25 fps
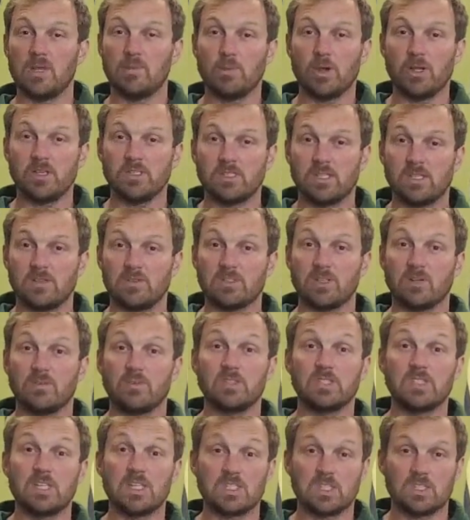you might set yourself
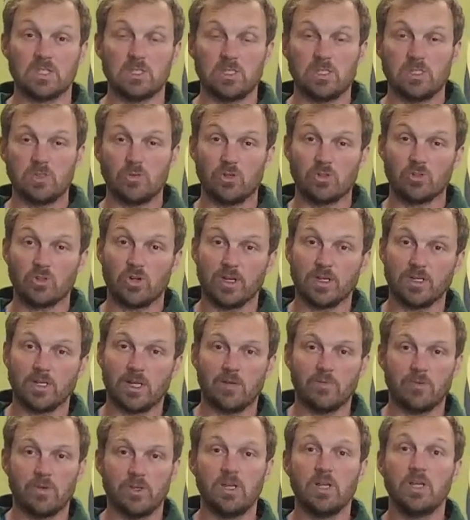a distance you want to try and
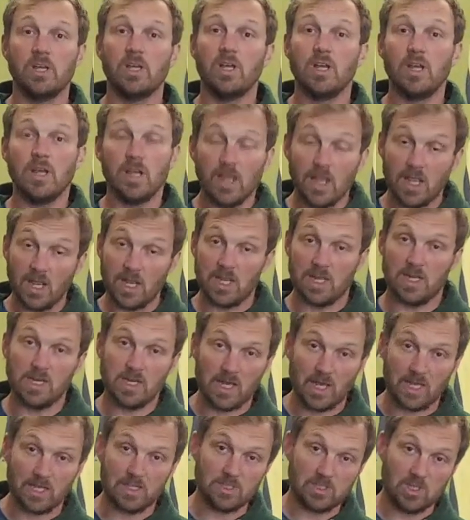cover in
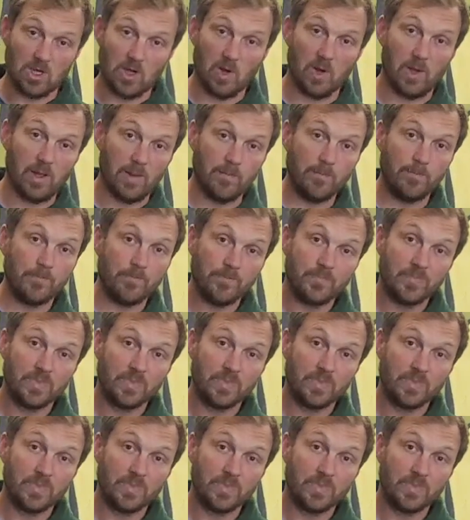that time.